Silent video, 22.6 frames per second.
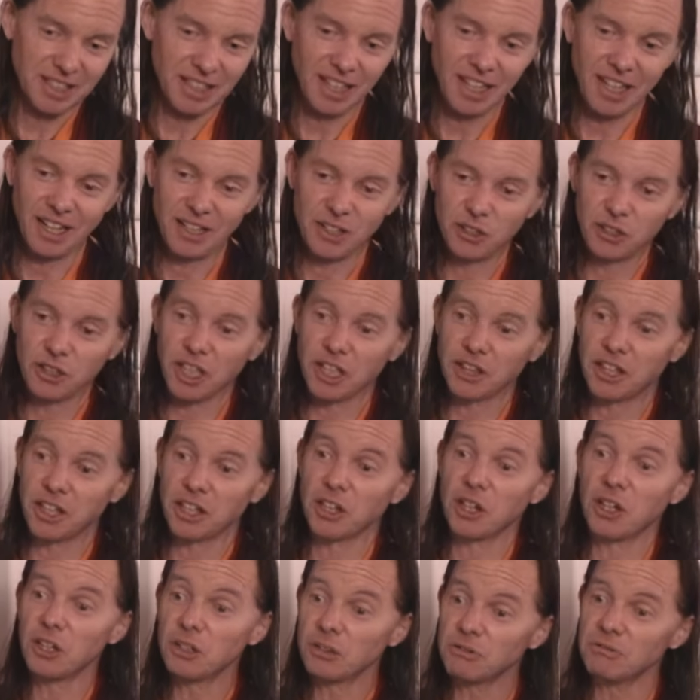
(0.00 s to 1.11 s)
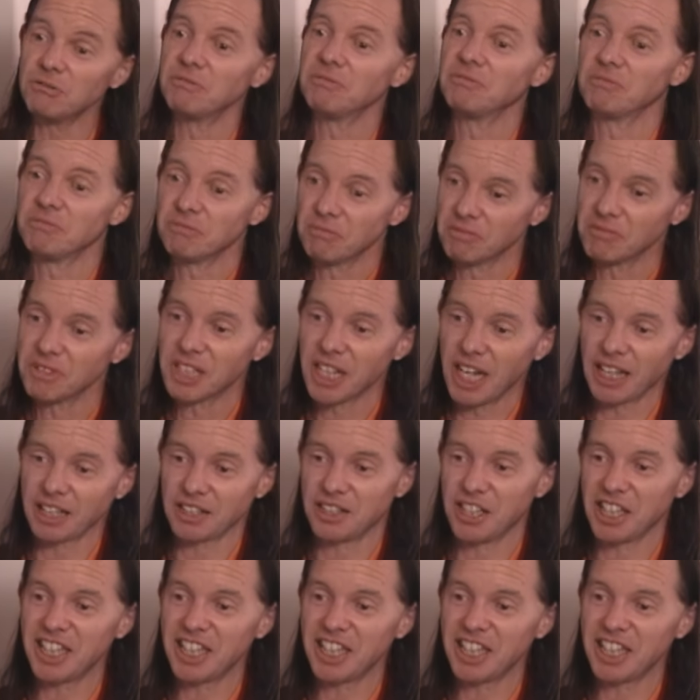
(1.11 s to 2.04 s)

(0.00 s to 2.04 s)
Uh, you'll get their own text.